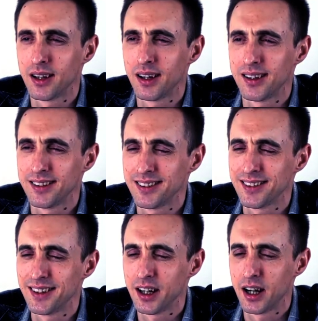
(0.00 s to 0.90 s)
And
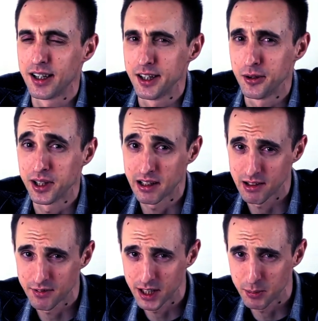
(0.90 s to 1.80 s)
I know
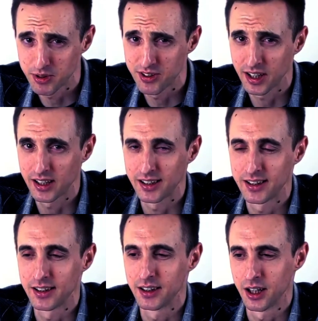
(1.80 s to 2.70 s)
Gary V in
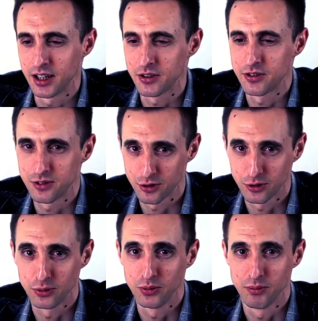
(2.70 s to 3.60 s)
particular likes
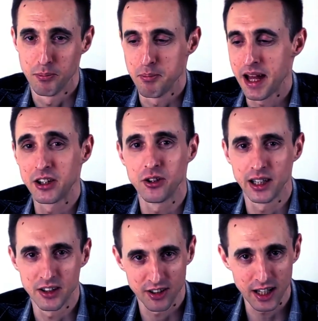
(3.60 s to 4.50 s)
to
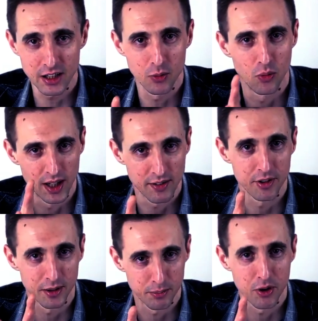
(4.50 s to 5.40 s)
manually take whatever
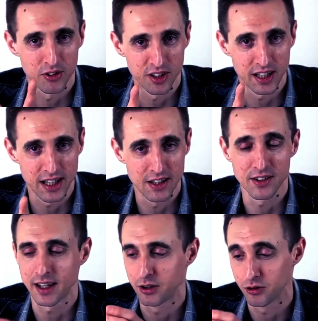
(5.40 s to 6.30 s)
the content
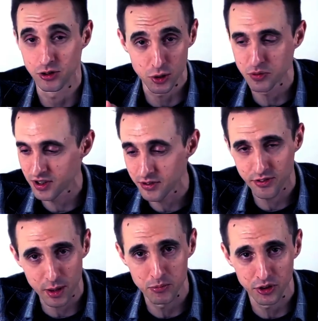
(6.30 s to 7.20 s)
is and use his
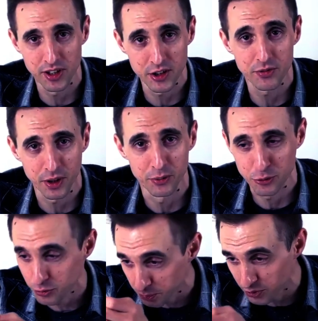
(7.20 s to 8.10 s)
thumbs on his phone
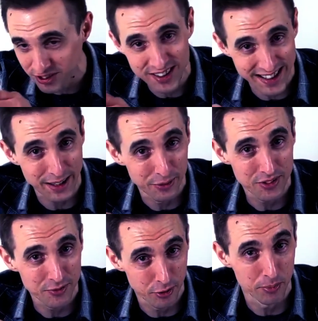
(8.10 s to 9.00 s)
to put it
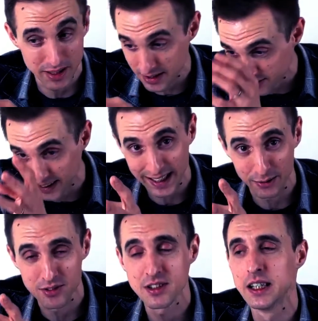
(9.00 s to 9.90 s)
out from his
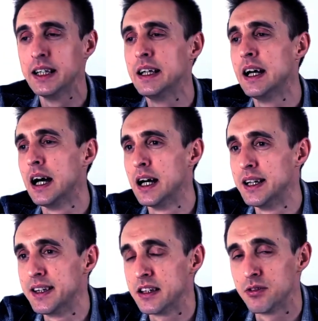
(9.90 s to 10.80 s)
account
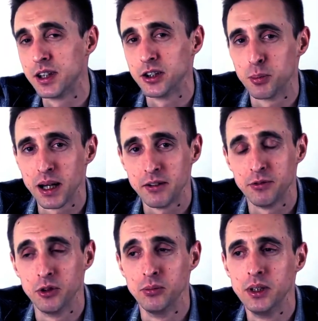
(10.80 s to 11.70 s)
natively on the
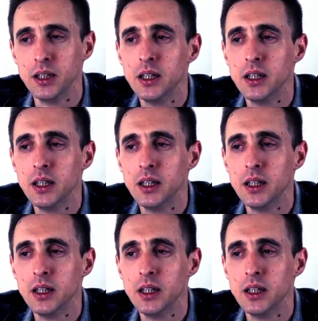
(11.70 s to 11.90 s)
platform.